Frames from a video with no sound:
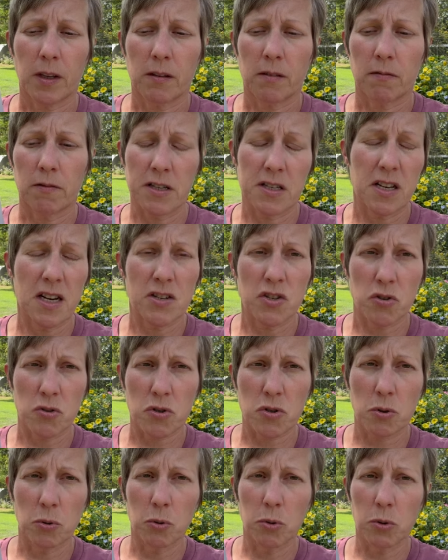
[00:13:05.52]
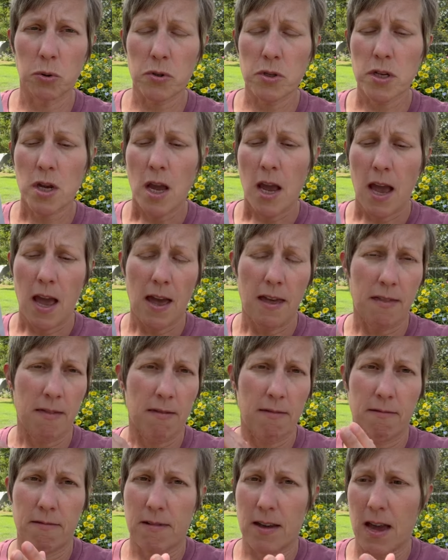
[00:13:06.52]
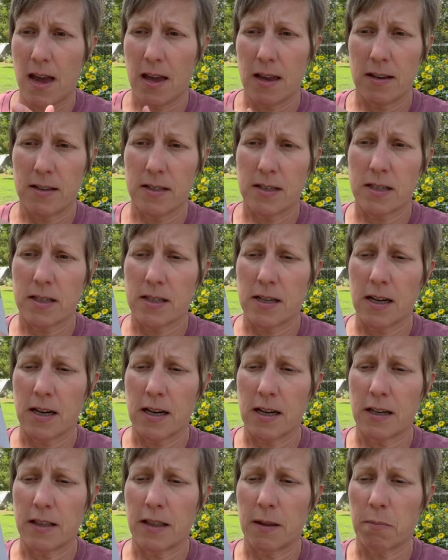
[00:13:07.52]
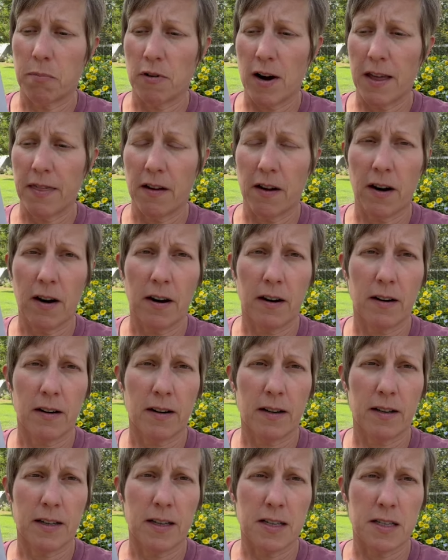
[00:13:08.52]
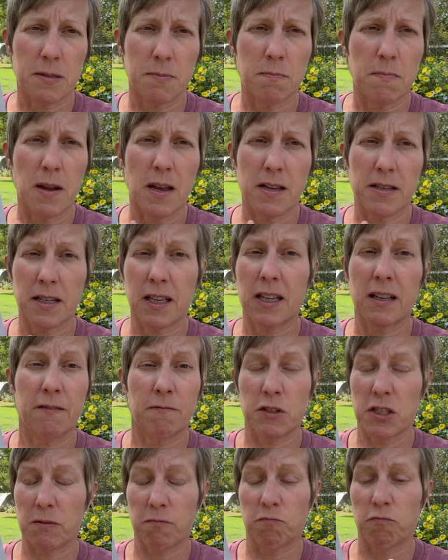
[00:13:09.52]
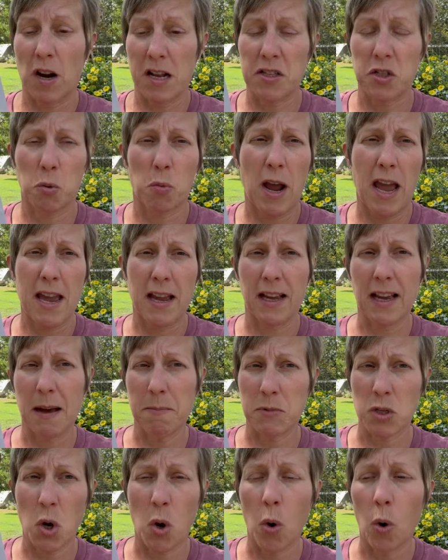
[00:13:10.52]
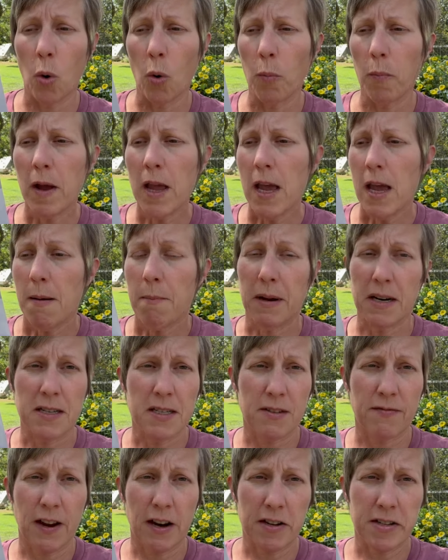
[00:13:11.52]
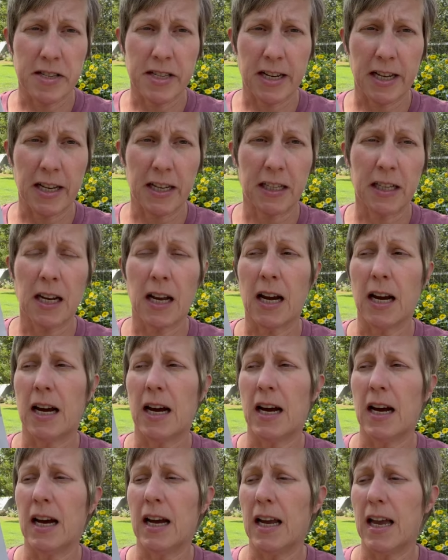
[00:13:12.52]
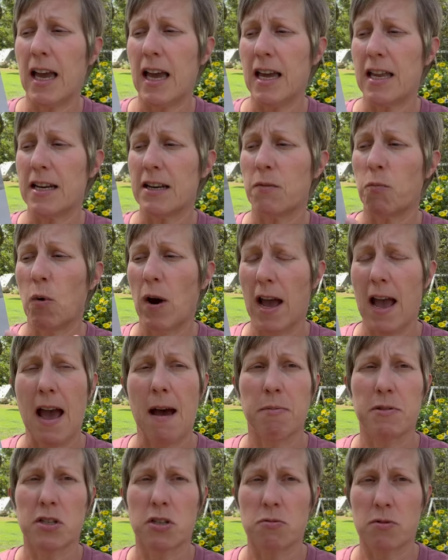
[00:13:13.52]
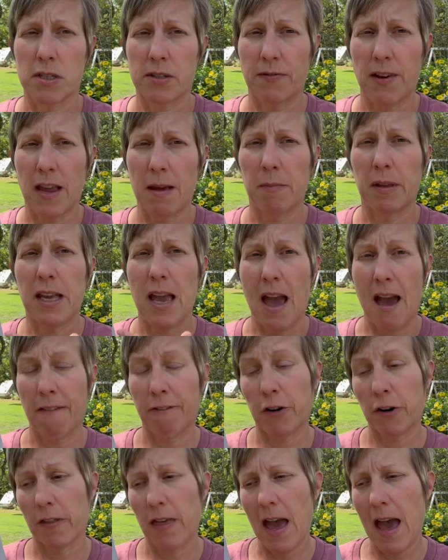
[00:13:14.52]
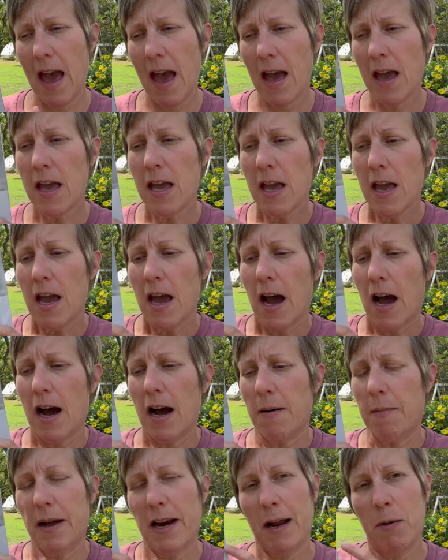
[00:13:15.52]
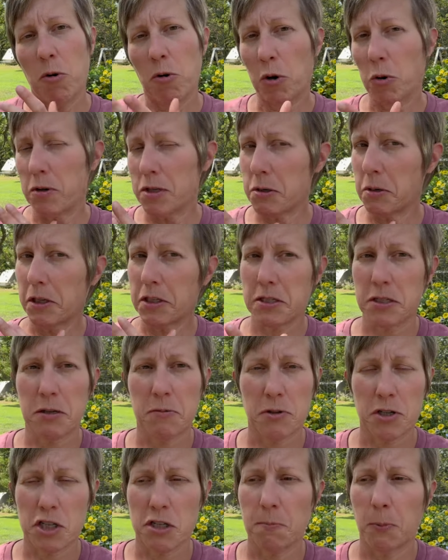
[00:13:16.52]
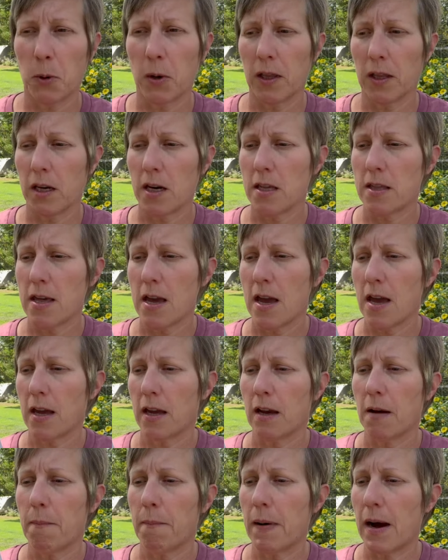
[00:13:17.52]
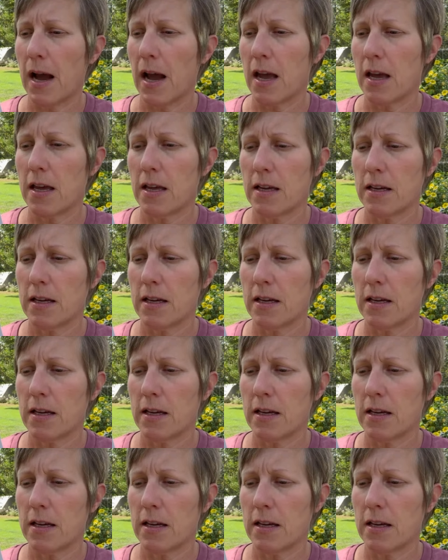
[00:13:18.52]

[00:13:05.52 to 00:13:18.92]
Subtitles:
residential schools, and the brother runs away and comes home, but is very sick, and what happens to his family after that. And I won't go into it because I don't want to spoil anything, but